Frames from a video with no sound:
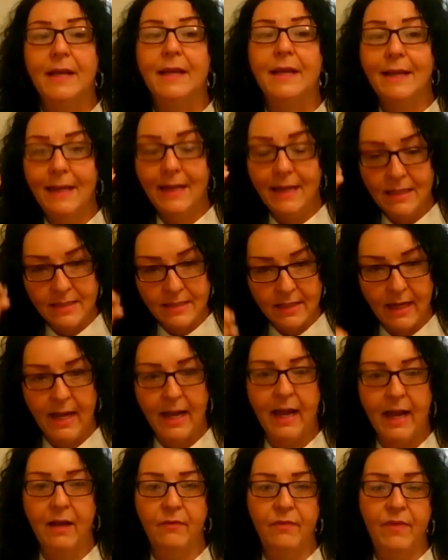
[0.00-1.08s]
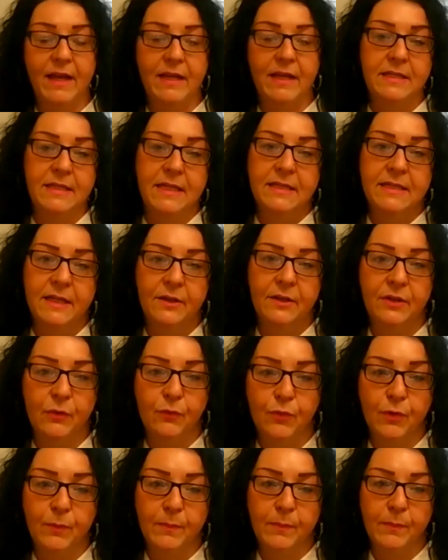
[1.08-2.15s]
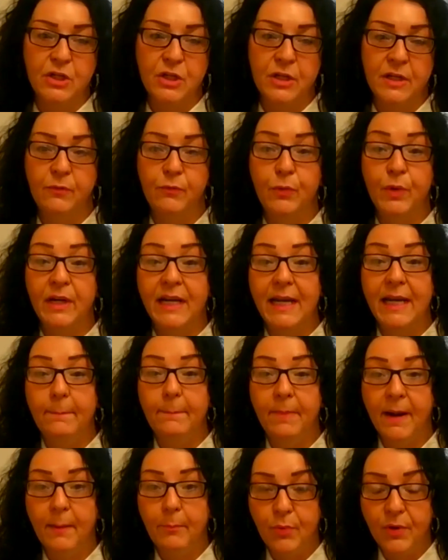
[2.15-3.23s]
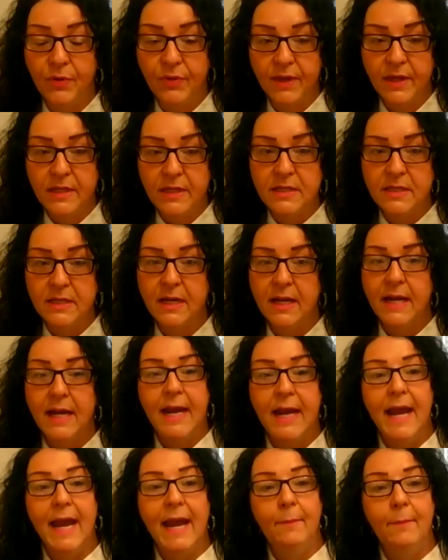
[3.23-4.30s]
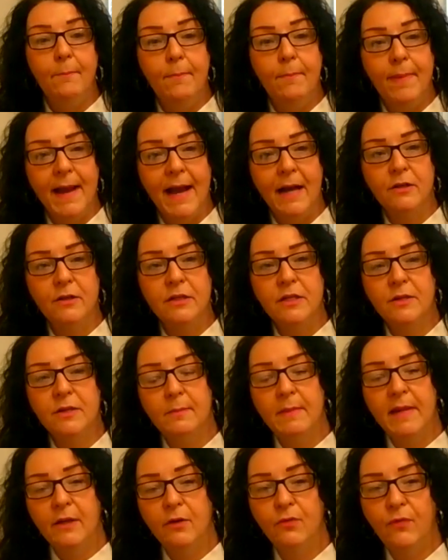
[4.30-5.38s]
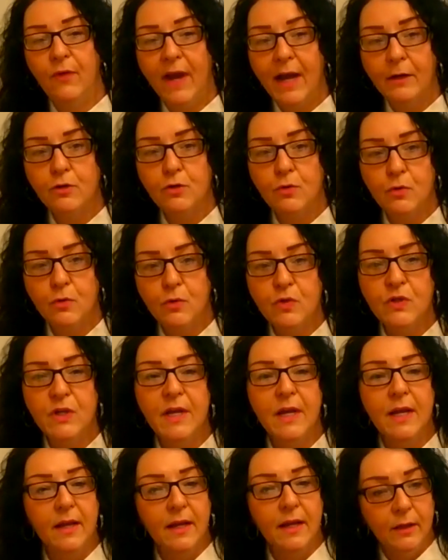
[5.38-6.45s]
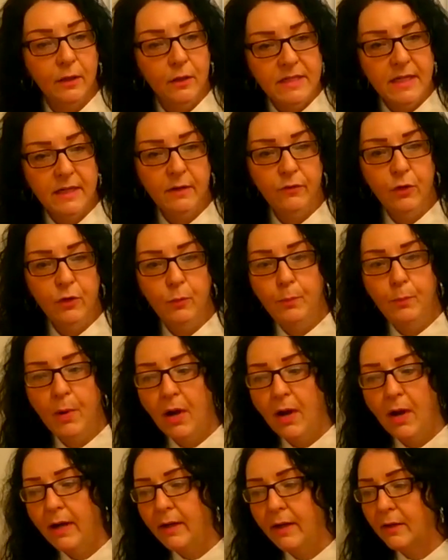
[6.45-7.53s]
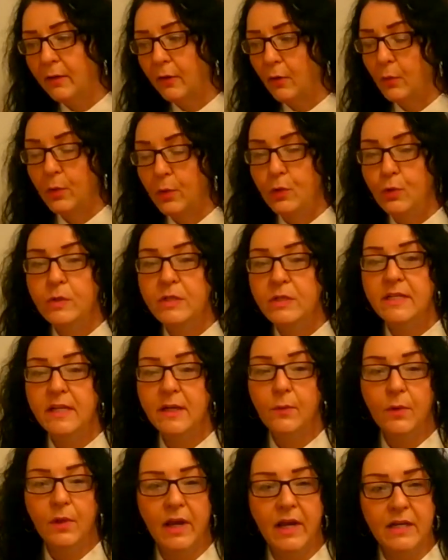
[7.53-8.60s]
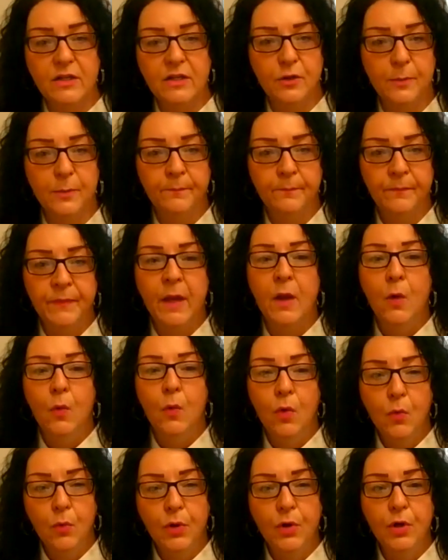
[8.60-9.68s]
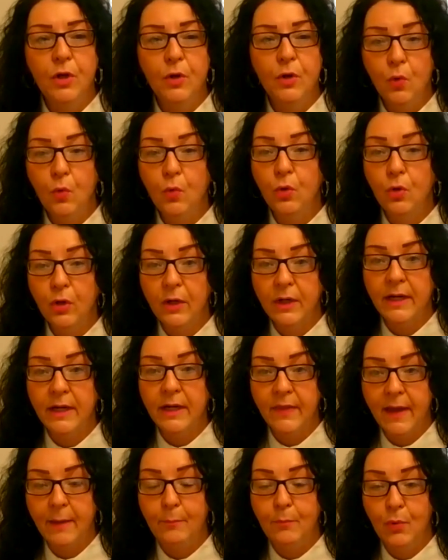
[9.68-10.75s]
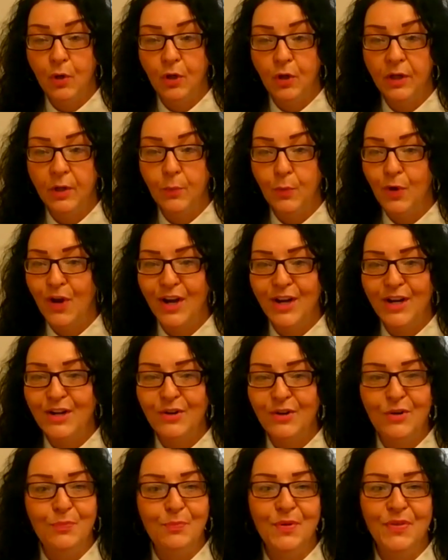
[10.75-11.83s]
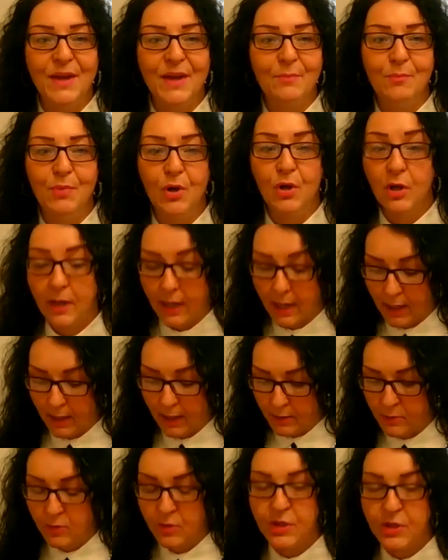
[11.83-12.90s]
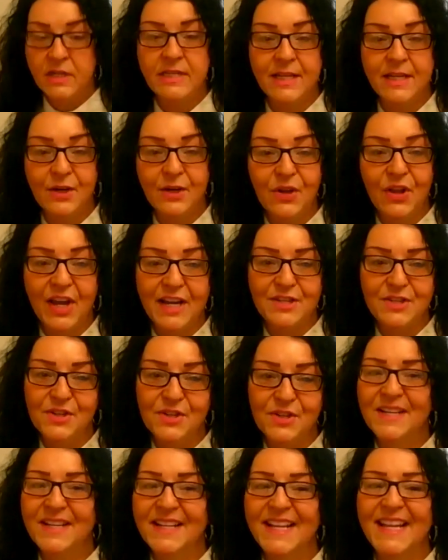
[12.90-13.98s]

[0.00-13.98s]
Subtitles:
needs to have that detailed information if we keep up with it. And back to the manufacturers, like you said, if you buy, I don't know, a new sterilizer, well, we're going to go look in that booklet. We're not going to go put that booklet under the sterilizer.